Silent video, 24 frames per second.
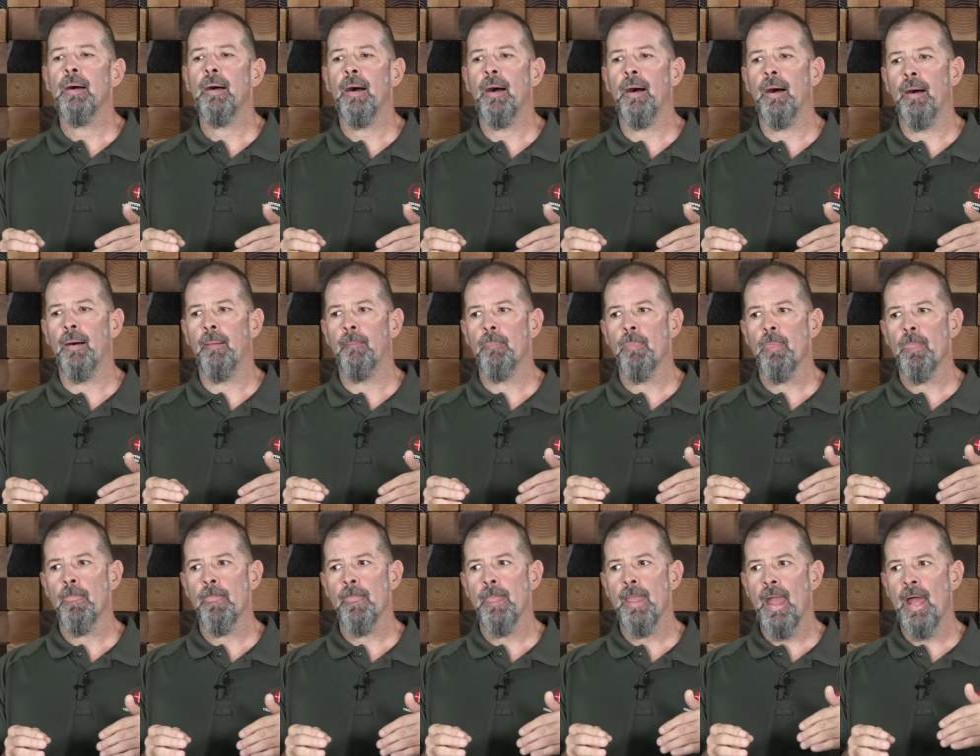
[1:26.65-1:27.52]
Um,
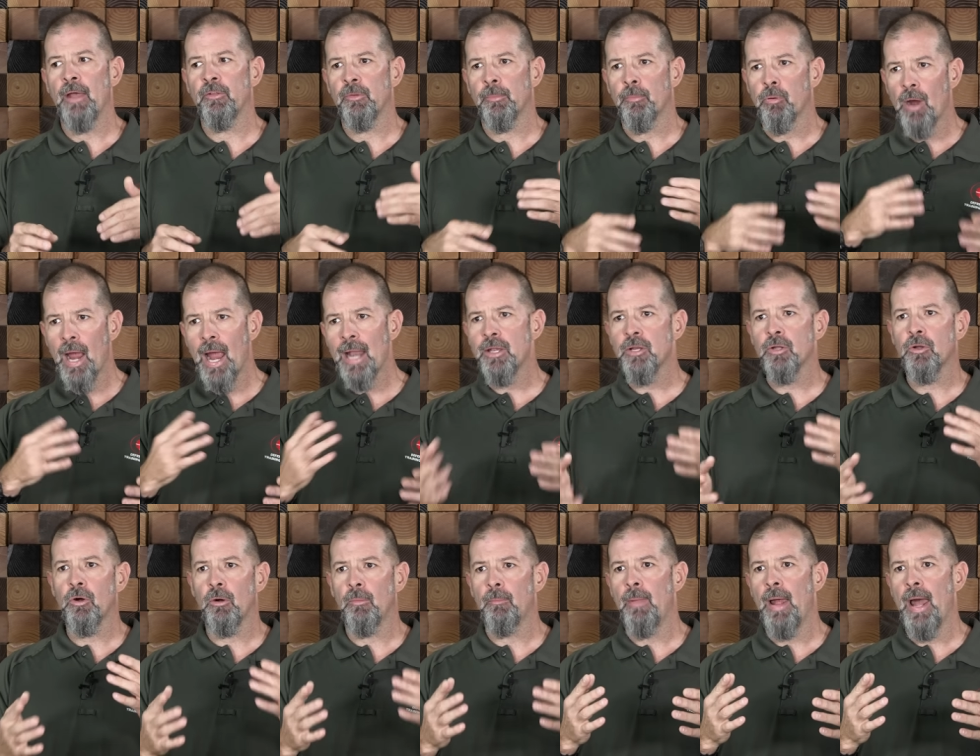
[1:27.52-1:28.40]
as a
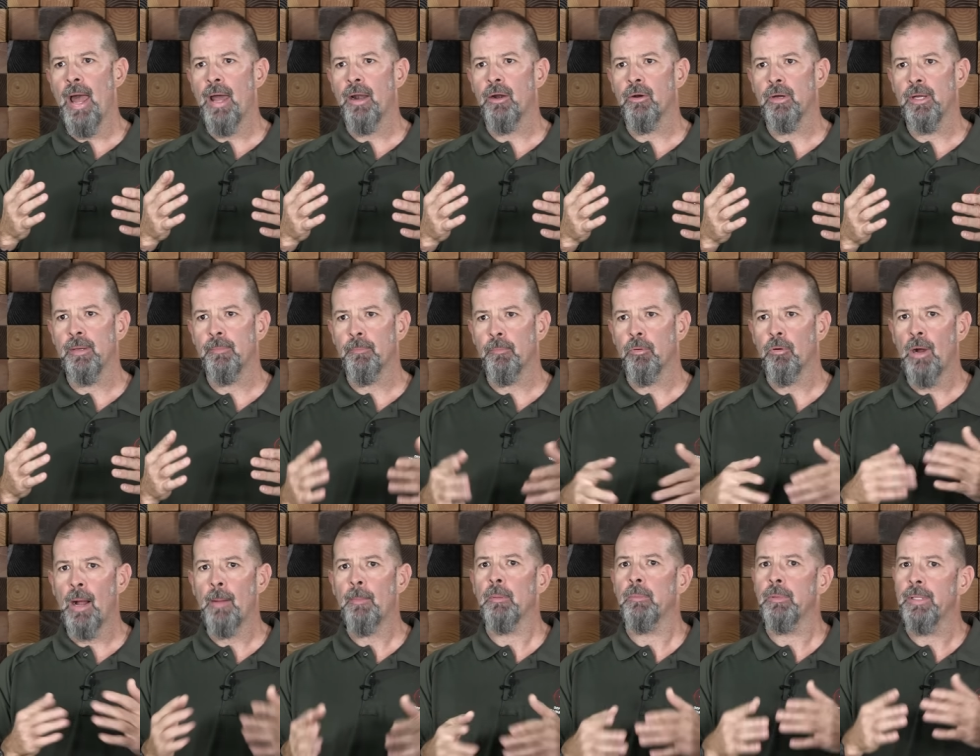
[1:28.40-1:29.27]
practical matter, it
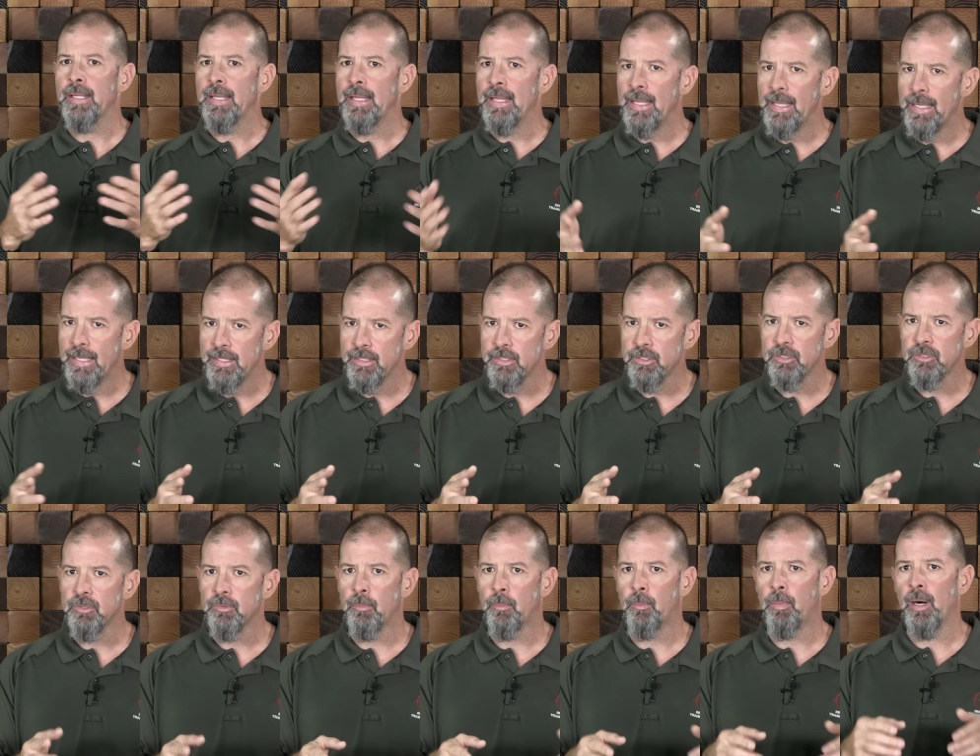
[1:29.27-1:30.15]
probably
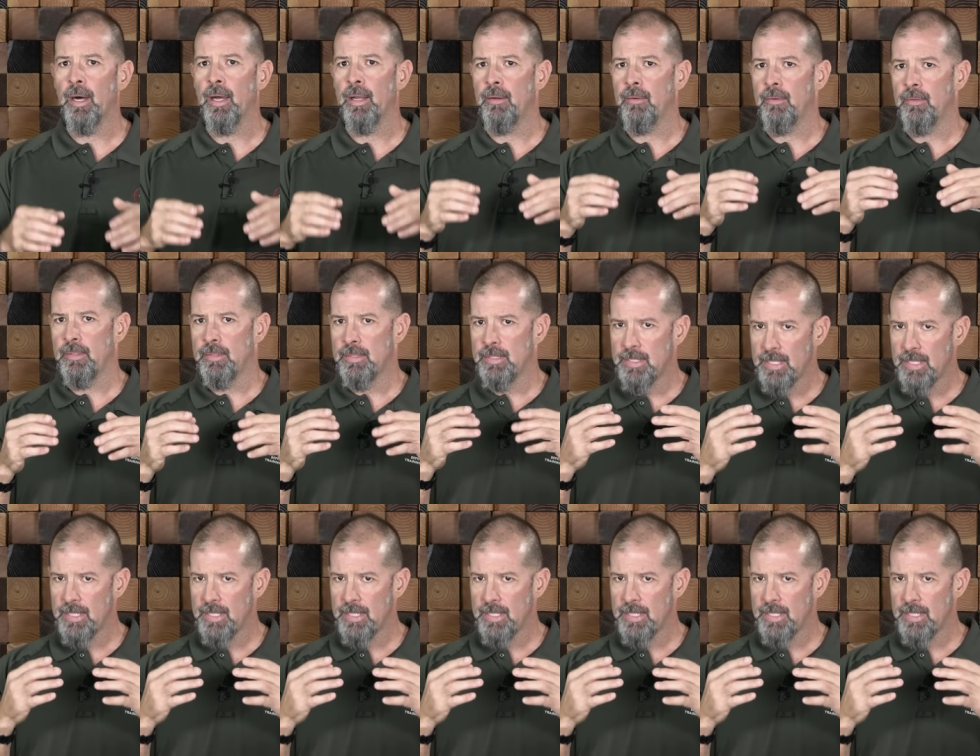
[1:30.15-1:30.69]
is, but